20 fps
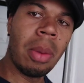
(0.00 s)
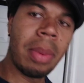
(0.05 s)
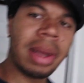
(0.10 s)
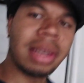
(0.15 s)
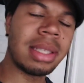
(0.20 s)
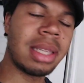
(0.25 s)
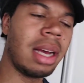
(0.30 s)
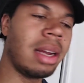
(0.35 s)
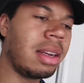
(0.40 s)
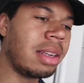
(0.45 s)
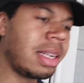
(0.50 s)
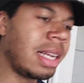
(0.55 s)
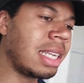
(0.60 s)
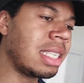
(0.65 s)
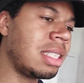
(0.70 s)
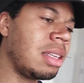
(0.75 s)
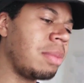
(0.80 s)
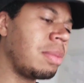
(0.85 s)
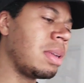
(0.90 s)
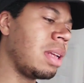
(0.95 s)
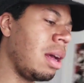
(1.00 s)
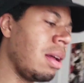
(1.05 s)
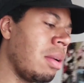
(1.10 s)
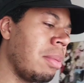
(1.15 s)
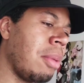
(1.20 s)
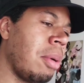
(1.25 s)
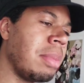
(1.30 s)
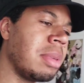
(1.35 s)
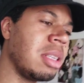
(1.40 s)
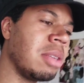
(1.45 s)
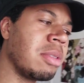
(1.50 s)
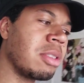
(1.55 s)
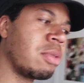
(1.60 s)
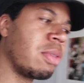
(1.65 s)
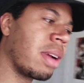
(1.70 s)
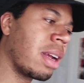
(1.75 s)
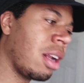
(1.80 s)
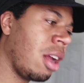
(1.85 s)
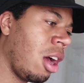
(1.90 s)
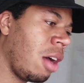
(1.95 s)
Because the other thing is, other moments, it was
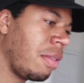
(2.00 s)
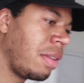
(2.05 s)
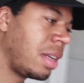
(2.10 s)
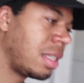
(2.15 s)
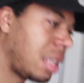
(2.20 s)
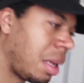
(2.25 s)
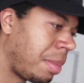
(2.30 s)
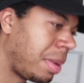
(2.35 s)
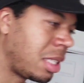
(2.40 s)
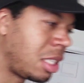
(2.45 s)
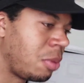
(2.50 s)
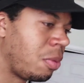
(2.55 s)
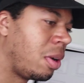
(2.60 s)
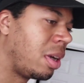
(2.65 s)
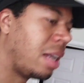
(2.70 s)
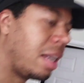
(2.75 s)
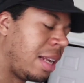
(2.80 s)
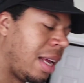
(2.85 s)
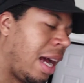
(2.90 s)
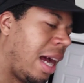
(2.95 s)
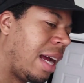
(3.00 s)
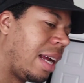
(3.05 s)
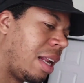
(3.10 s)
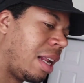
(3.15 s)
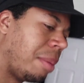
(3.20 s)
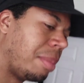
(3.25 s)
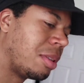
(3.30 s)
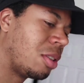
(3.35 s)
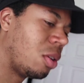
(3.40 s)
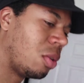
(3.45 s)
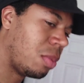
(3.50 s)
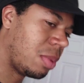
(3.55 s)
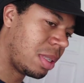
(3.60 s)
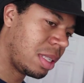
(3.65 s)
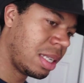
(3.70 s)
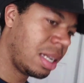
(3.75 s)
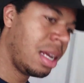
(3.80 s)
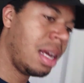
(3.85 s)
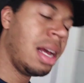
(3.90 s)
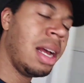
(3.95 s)
freaking obvious. I mean, she wanted to die in episode
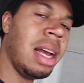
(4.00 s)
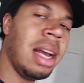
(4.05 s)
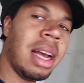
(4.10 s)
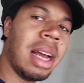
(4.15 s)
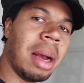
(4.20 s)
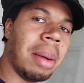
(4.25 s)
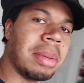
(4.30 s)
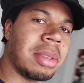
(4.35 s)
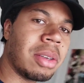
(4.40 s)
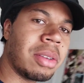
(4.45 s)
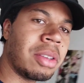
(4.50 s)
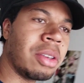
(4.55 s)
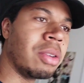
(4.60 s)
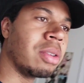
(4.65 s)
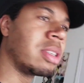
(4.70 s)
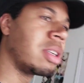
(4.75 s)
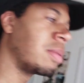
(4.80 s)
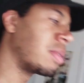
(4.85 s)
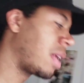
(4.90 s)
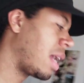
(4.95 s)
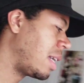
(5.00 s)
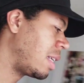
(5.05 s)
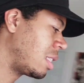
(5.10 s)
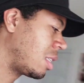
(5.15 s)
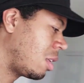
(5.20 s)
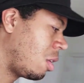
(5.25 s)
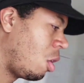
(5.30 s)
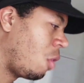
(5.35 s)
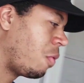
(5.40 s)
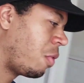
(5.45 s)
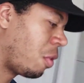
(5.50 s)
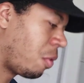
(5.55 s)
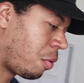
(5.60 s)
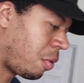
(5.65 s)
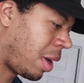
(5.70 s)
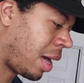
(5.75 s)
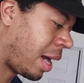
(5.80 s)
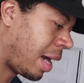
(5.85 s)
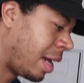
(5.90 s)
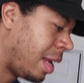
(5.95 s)
1. Episode 2, she was kind of just along for the
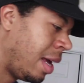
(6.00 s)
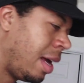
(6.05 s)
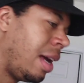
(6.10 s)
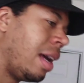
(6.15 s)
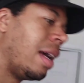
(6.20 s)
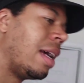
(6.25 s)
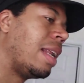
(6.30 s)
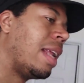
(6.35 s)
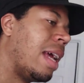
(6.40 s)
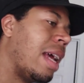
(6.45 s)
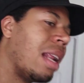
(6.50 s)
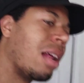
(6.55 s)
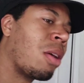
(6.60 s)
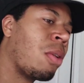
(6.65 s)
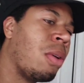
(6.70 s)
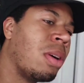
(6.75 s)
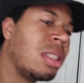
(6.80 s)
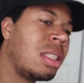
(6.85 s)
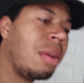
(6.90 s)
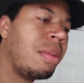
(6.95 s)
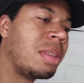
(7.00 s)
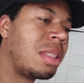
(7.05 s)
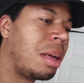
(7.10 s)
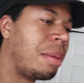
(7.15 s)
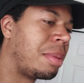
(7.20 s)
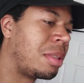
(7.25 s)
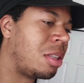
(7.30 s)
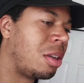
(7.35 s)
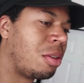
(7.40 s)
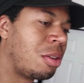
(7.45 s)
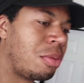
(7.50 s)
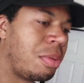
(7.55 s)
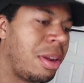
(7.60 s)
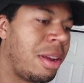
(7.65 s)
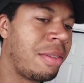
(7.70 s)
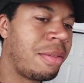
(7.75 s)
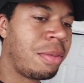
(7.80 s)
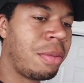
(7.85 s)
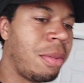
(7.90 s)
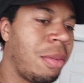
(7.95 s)
ride. And then, of course, there was episode
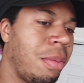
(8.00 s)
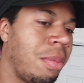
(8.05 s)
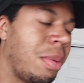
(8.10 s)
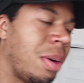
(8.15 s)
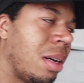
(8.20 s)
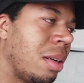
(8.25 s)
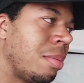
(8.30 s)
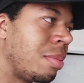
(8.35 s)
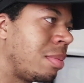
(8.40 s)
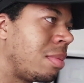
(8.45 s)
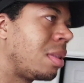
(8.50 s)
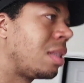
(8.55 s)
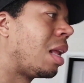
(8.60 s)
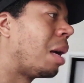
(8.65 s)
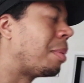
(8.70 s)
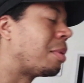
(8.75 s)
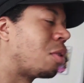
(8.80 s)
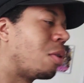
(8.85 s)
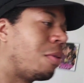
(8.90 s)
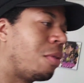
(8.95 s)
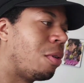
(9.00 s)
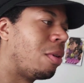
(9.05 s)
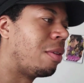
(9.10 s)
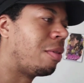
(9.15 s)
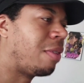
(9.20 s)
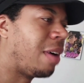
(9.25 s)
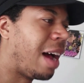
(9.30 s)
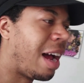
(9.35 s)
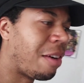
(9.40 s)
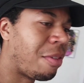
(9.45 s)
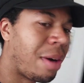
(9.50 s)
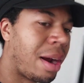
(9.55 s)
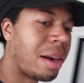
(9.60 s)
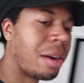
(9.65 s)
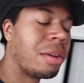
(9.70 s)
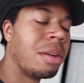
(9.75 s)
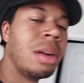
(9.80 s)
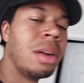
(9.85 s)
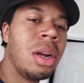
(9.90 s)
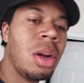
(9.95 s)
3 and, well, episode 4 and 5,
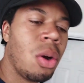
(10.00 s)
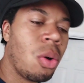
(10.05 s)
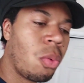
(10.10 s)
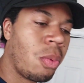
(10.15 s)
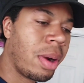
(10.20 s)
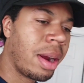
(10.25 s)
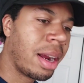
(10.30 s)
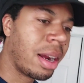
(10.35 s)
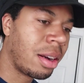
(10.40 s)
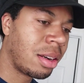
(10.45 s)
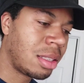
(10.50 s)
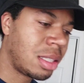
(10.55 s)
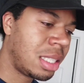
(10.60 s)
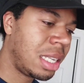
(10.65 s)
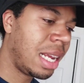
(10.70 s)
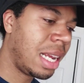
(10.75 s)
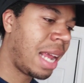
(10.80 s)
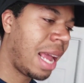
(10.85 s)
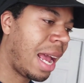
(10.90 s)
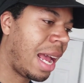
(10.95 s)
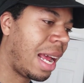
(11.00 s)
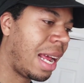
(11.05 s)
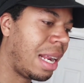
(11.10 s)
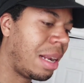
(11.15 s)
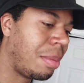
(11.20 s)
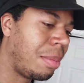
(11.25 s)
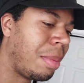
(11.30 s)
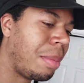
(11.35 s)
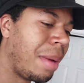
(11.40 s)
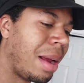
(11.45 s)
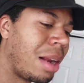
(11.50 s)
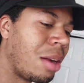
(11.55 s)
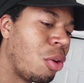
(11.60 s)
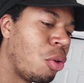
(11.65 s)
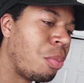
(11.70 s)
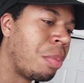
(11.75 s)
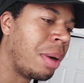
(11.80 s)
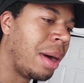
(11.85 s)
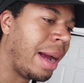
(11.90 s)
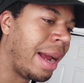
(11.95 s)
rather, where she had made
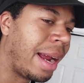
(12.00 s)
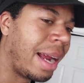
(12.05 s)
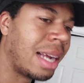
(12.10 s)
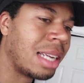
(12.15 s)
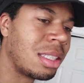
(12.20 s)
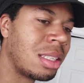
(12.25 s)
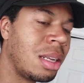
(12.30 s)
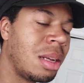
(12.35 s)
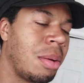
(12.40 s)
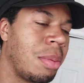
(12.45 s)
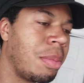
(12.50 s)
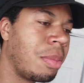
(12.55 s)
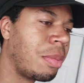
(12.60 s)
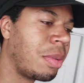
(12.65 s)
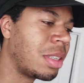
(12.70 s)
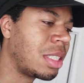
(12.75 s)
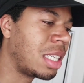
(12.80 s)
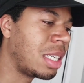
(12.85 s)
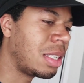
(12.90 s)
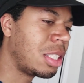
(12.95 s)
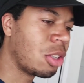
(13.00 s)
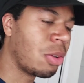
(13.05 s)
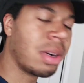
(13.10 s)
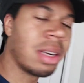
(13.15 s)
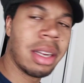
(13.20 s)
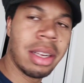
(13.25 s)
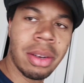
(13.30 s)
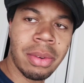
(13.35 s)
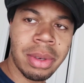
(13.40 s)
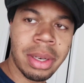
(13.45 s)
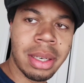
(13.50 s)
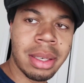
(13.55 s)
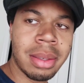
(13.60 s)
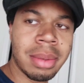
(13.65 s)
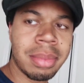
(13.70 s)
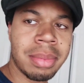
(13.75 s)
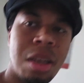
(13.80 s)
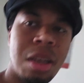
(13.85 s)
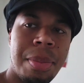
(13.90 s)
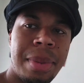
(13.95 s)
new plans when she joined the union.
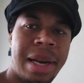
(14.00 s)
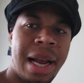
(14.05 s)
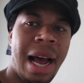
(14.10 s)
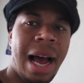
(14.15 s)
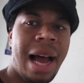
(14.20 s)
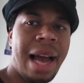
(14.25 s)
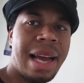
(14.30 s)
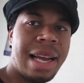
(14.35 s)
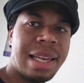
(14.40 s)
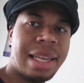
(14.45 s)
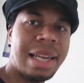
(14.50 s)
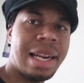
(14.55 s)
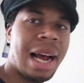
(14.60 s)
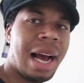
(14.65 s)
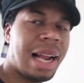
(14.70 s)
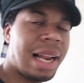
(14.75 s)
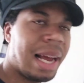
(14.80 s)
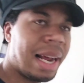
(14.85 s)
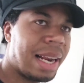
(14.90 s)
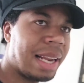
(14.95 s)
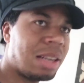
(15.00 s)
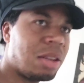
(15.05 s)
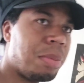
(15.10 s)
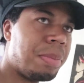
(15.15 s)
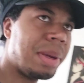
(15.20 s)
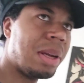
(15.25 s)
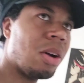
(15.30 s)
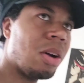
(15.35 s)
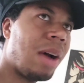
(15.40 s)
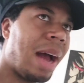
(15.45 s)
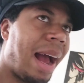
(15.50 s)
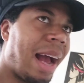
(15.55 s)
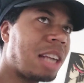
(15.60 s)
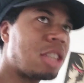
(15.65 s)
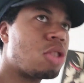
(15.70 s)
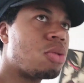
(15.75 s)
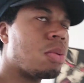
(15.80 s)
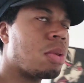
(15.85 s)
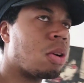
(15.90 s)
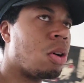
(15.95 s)
Something that I indeed highlighted to be her
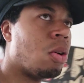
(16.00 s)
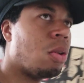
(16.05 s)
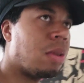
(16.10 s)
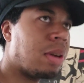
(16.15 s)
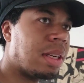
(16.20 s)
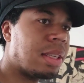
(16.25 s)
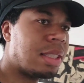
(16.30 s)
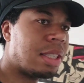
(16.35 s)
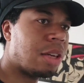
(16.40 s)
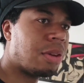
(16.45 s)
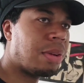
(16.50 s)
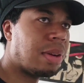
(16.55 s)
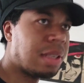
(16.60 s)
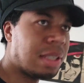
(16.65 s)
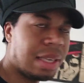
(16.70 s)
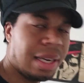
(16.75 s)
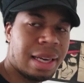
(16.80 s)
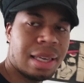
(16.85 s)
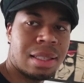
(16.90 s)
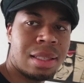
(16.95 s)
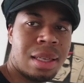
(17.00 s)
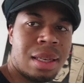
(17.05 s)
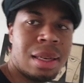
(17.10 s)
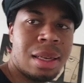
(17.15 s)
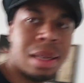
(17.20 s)
actual goal in the series, yes.